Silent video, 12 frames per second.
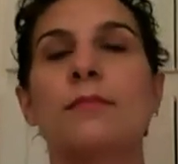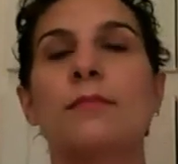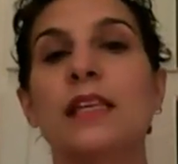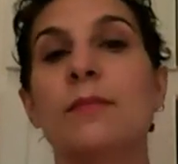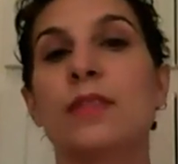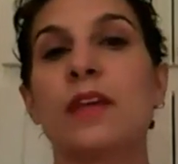
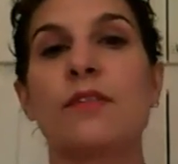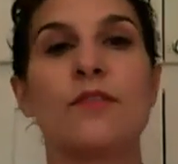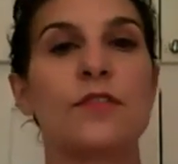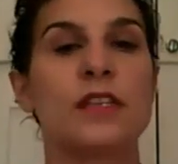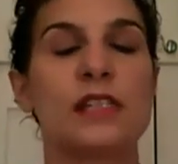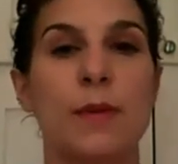Same thing
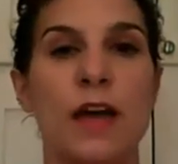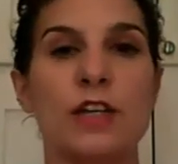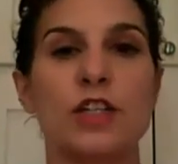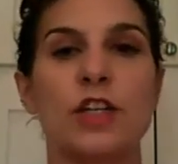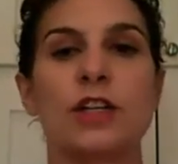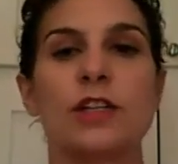for the
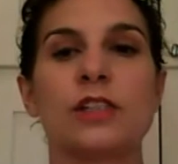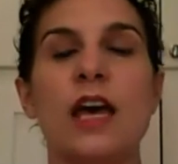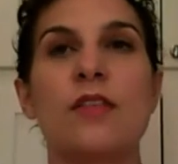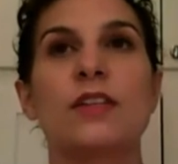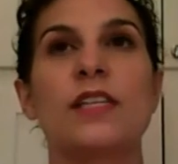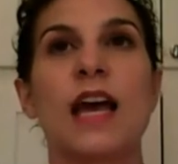specials,
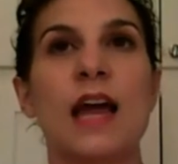the